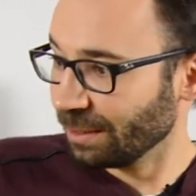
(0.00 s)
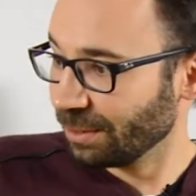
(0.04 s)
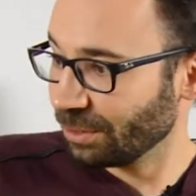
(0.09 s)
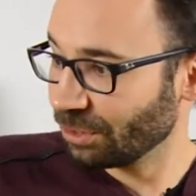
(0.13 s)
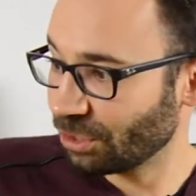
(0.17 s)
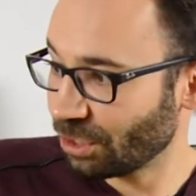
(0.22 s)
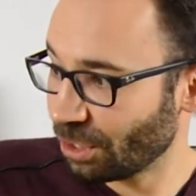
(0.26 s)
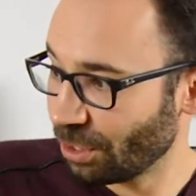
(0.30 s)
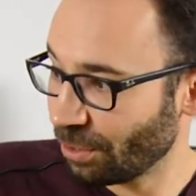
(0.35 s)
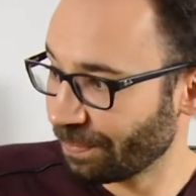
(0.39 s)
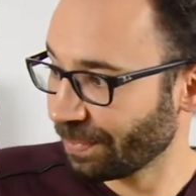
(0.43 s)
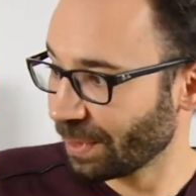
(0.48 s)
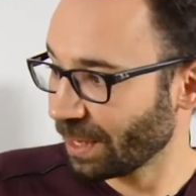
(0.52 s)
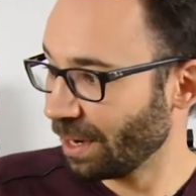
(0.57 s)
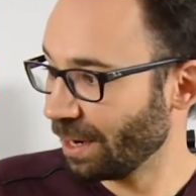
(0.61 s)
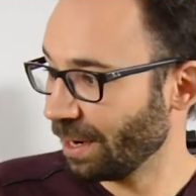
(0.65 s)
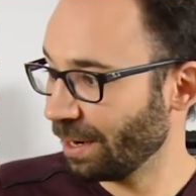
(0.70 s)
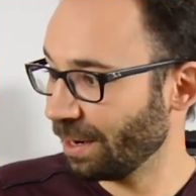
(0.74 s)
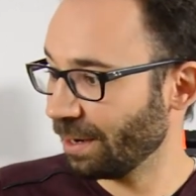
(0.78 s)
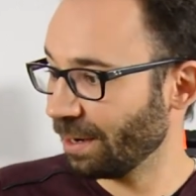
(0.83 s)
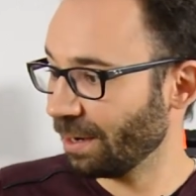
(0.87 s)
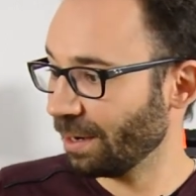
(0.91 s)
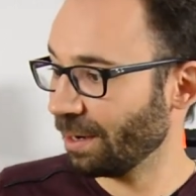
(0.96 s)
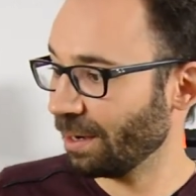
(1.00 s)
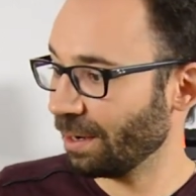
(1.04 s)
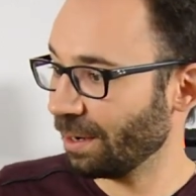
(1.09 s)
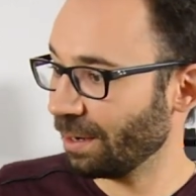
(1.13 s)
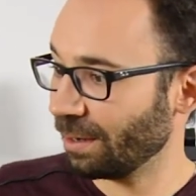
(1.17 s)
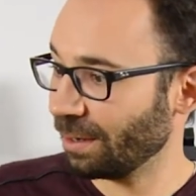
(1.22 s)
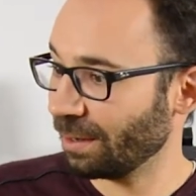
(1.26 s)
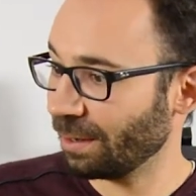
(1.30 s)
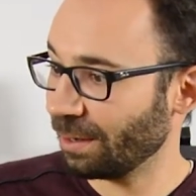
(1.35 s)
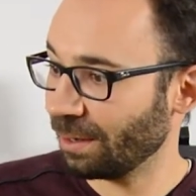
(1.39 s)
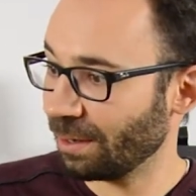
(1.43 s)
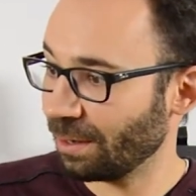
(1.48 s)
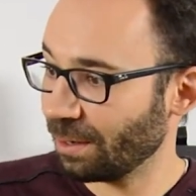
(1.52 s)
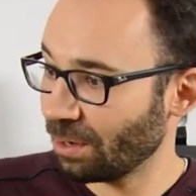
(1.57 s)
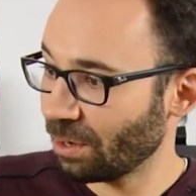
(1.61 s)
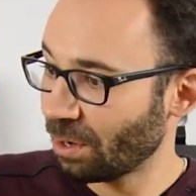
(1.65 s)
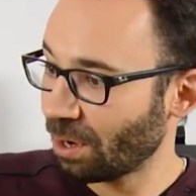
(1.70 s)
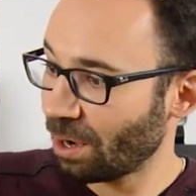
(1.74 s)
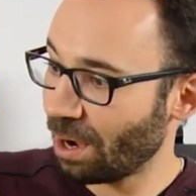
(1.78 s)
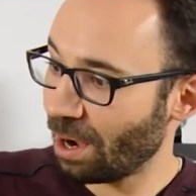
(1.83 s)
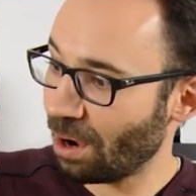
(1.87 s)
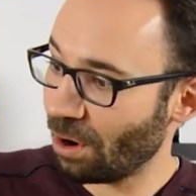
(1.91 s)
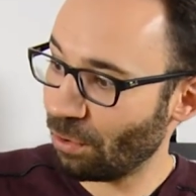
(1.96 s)
So,
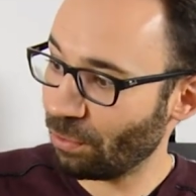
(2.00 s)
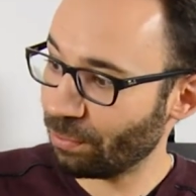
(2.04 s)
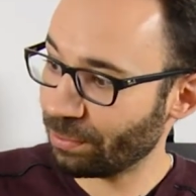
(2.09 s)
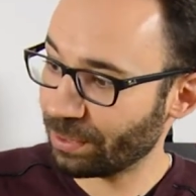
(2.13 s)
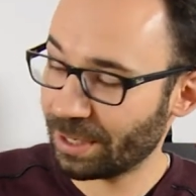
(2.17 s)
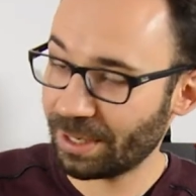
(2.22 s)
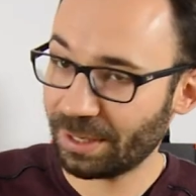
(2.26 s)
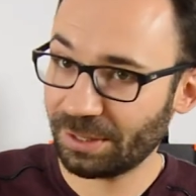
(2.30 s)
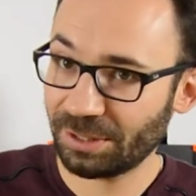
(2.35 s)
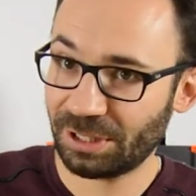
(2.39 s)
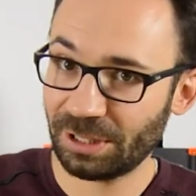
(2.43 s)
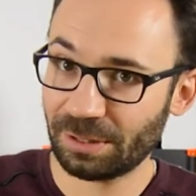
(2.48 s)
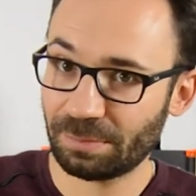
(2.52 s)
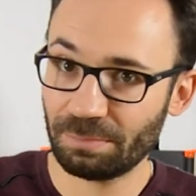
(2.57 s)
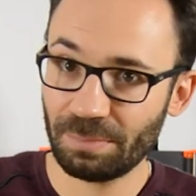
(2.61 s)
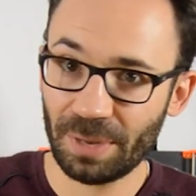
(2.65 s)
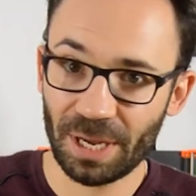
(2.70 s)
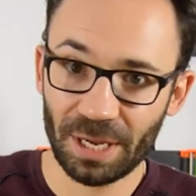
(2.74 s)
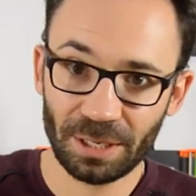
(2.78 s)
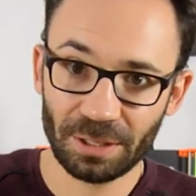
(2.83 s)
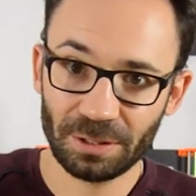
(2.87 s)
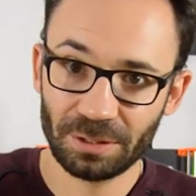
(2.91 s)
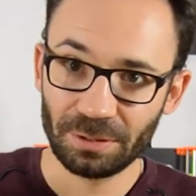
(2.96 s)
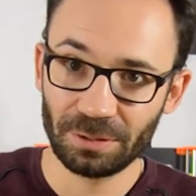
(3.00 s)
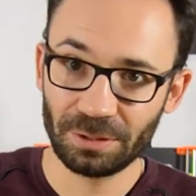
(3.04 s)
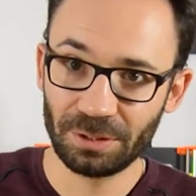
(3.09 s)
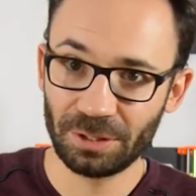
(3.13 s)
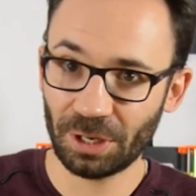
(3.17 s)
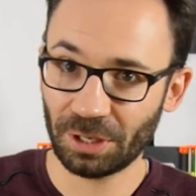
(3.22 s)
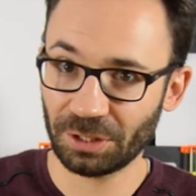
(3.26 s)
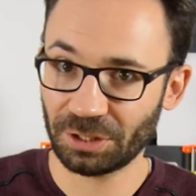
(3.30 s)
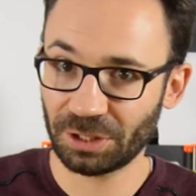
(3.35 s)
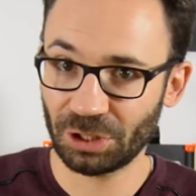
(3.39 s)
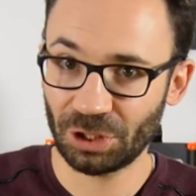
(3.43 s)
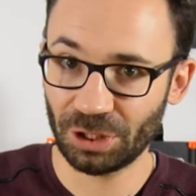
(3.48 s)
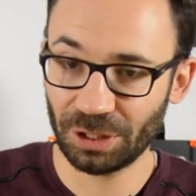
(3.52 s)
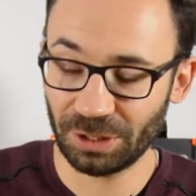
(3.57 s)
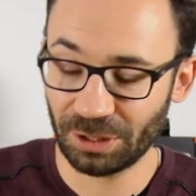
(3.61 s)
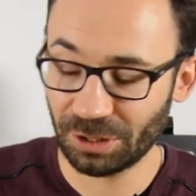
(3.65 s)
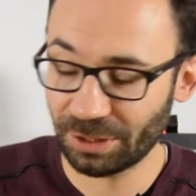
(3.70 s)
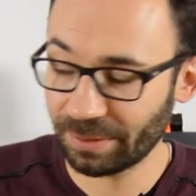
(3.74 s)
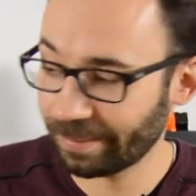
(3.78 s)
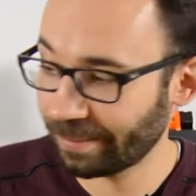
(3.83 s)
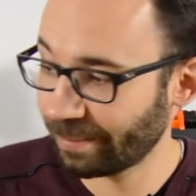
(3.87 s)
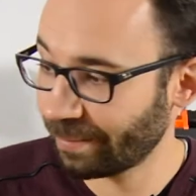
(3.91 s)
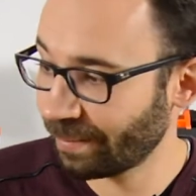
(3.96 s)
how does it make dosages?